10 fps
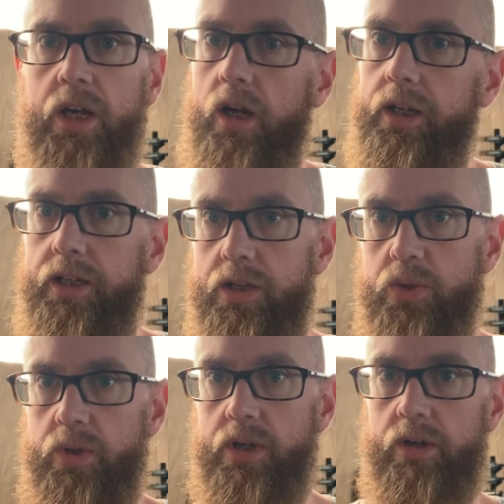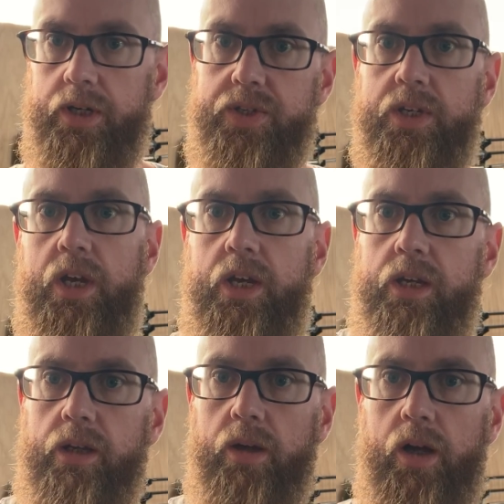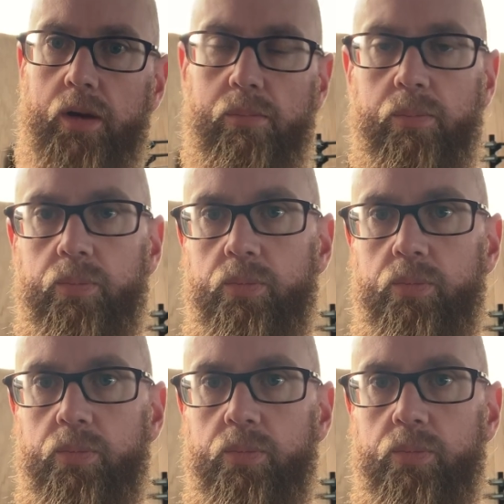and get into a nice kind